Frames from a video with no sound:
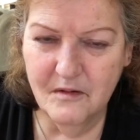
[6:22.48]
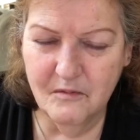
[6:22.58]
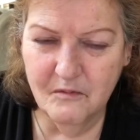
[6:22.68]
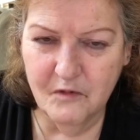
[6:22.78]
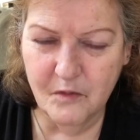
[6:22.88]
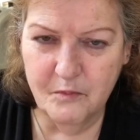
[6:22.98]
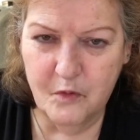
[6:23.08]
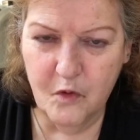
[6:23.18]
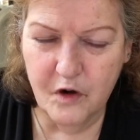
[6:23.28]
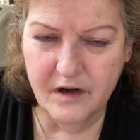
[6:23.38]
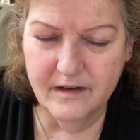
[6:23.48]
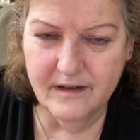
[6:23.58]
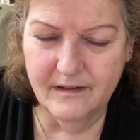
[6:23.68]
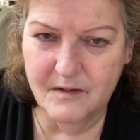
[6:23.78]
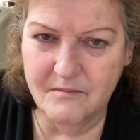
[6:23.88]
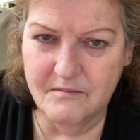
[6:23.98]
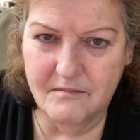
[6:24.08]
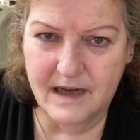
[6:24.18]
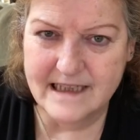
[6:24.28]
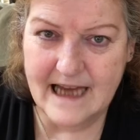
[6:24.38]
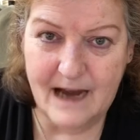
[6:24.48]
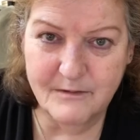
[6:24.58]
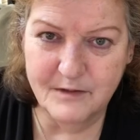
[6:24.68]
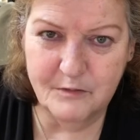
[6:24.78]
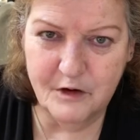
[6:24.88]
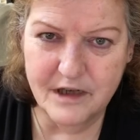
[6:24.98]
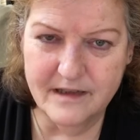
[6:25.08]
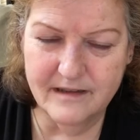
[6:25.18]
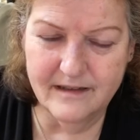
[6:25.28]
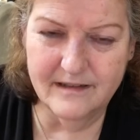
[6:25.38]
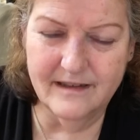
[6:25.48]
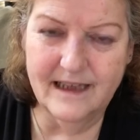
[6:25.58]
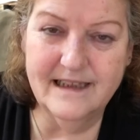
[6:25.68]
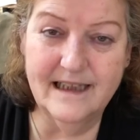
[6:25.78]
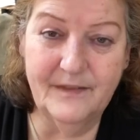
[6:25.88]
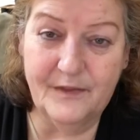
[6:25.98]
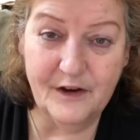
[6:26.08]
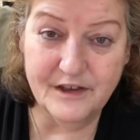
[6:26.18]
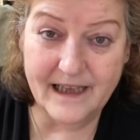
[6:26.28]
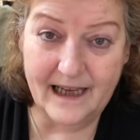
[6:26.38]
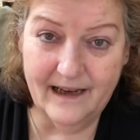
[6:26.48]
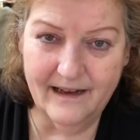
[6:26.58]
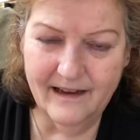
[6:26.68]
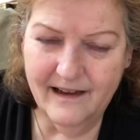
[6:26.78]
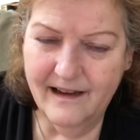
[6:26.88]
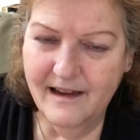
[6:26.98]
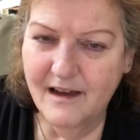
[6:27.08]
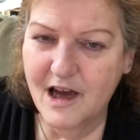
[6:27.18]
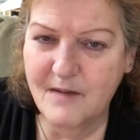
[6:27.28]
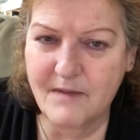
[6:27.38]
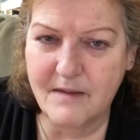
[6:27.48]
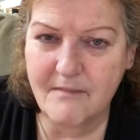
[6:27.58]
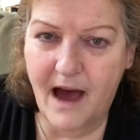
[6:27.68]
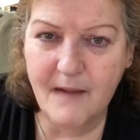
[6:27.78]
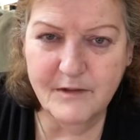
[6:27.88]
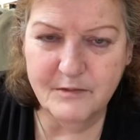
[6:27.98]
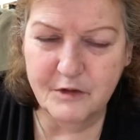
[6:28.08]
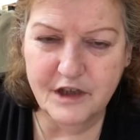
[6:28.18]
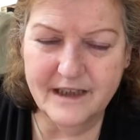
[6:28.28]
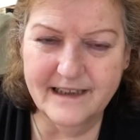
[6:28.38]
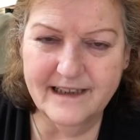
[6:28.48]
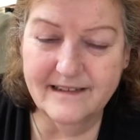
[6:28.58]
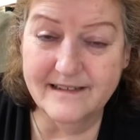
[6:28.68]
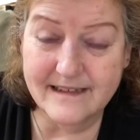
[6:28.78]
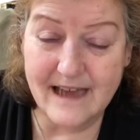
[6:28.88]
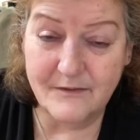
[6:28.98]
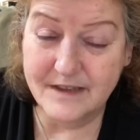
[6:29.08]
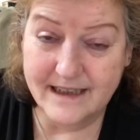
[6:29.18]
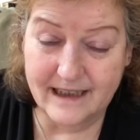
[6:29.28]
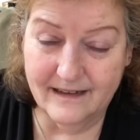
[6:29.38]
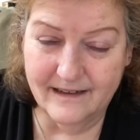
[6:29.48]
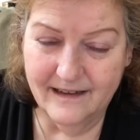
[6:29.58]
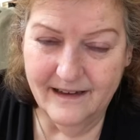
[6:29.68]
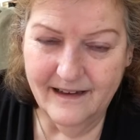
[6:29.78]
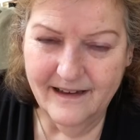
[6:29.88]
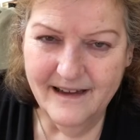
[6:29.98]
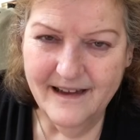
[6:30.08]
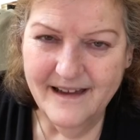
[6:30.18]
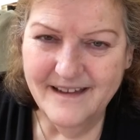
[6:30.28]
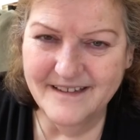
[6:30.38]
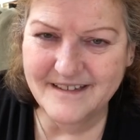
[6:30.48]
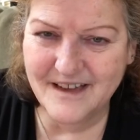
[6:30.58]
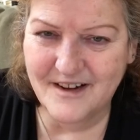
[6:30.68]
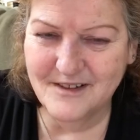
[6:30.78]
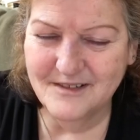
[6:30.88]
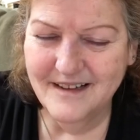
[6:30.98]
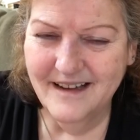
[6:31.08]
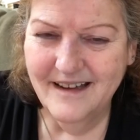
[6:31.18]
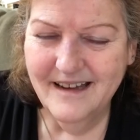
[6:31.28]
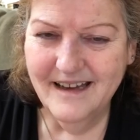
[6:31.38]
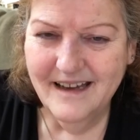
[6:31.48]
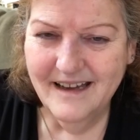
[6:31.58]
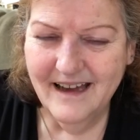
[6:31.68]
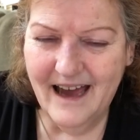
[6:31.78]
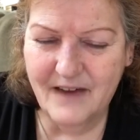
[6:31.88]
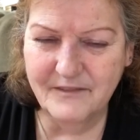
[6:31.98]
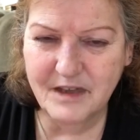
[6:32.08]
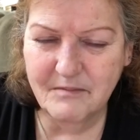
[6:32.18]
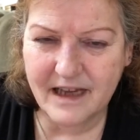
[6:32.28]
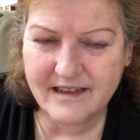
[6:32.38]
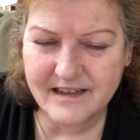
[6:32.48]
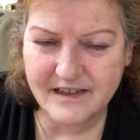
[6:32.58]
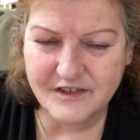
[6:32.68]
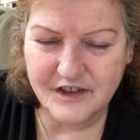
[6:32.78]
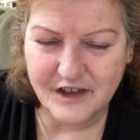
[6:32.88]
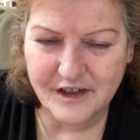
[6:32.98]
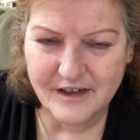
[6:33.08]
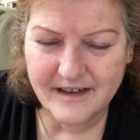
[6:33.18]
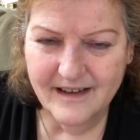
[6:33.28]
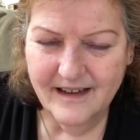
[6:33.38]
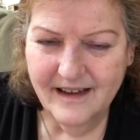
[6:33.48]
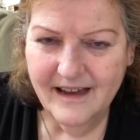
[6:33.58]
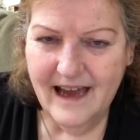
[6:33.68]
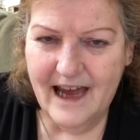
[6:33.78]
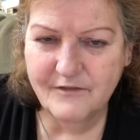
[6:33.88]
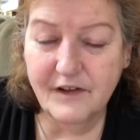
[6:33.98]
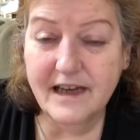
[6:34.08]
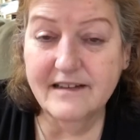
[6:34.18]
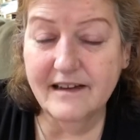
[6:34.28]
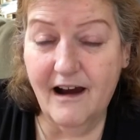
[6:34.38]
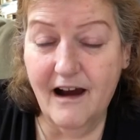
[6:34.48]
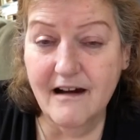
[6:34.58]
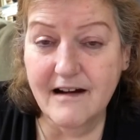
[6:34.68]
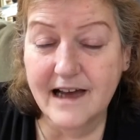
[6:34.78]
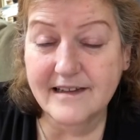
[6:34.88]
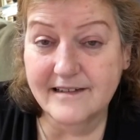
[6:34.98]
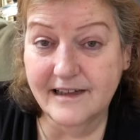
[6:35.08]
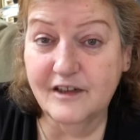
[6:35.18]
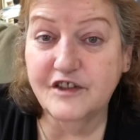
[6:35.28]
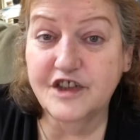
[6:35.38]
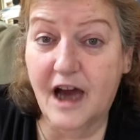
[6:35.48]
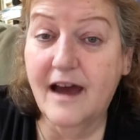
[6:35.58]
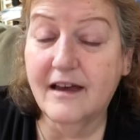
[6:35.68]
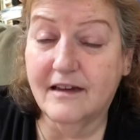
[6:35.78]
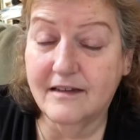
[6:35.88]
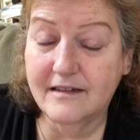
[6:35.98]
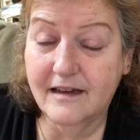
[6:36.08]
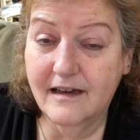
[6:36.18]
were born, my dad was born in 1913, and my mom was born in 1917. So, having my sister and raising her as a single child